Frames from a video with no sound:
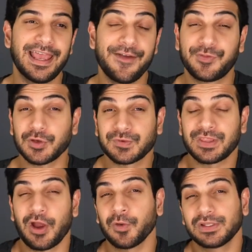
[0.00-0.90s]
if those were
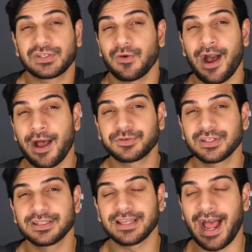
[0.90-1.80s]
the only two
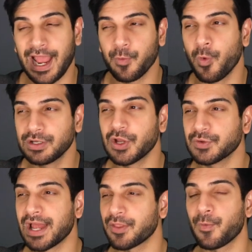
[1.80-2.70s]
options, I would
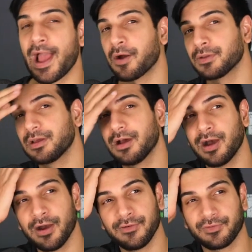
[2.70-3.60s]
go down the route
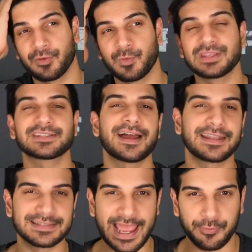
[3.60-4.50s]
of
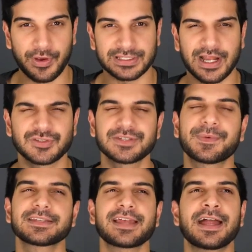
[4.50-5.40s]
re-signing Dak Prescott, just
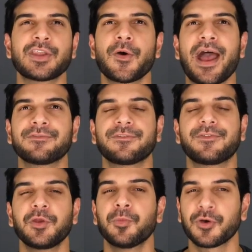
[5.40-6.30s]
because I know I have a
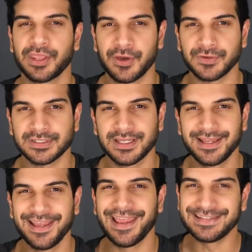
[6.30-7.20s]
few more years
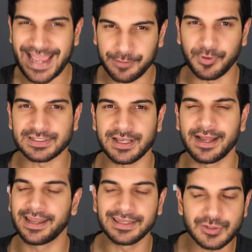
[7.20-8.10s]
in Dak
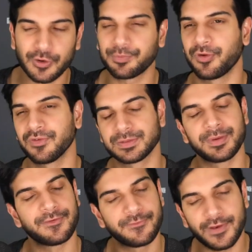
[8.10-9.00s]
Prescott, and he's already proven to
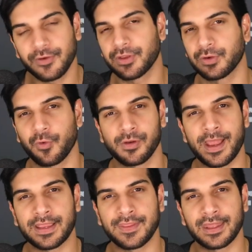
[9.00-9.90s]
be a very good
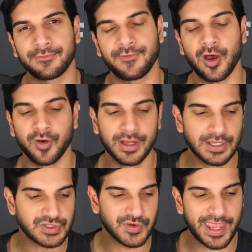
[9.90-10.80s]
quarterback in the NFL,
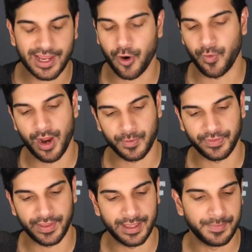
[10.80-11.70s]
so you can't go wrong
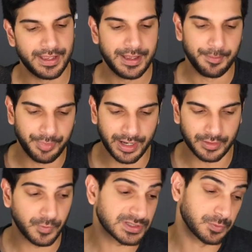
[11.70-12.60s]
with him.
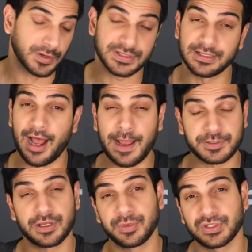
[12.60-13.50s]
But Russell Wilson,
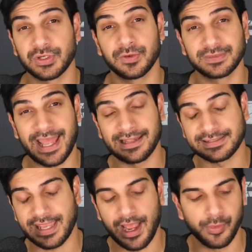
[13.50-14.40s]
option number two,
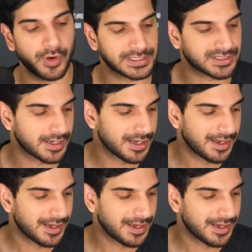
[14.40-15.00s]
Dallas Cowboys.